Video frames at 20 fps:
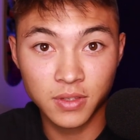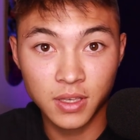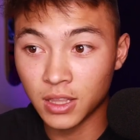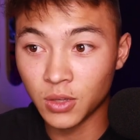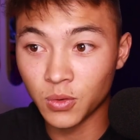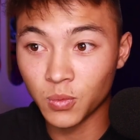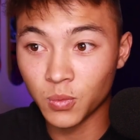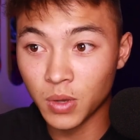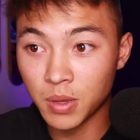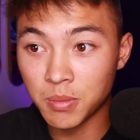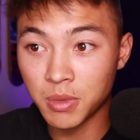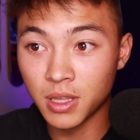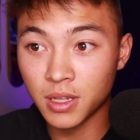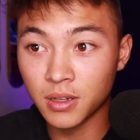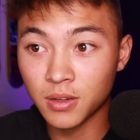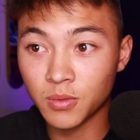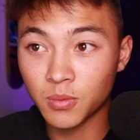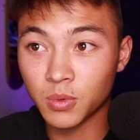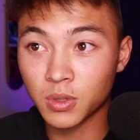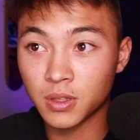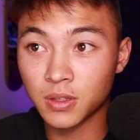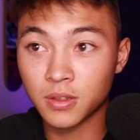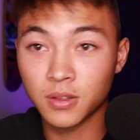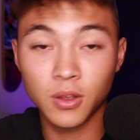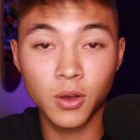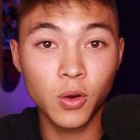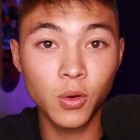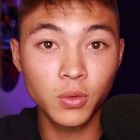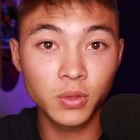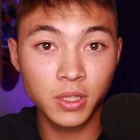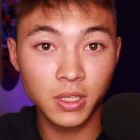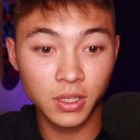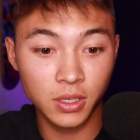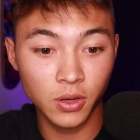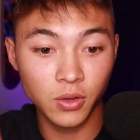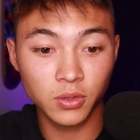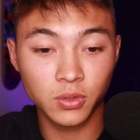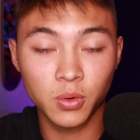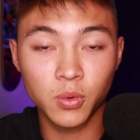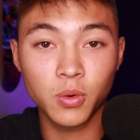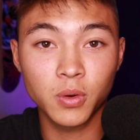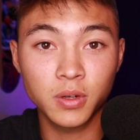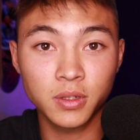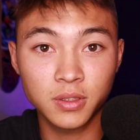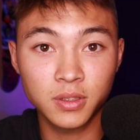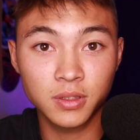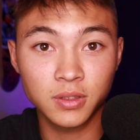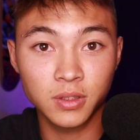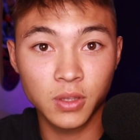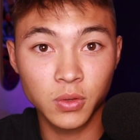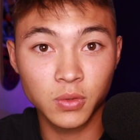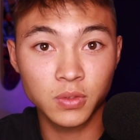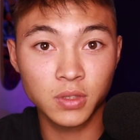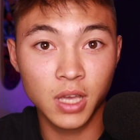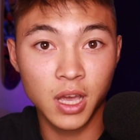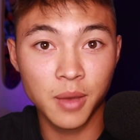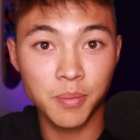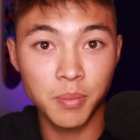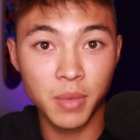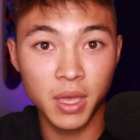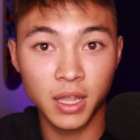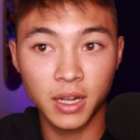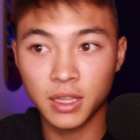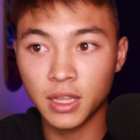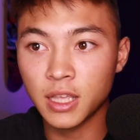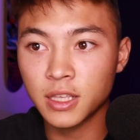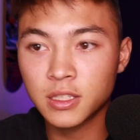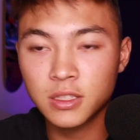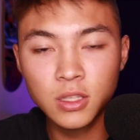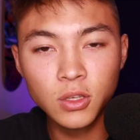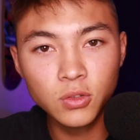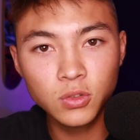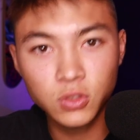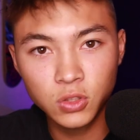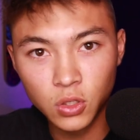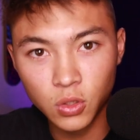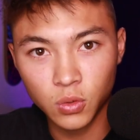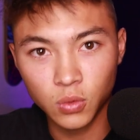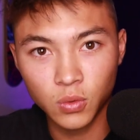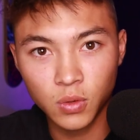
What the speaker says: and the women would only go towards those top men, and they still do.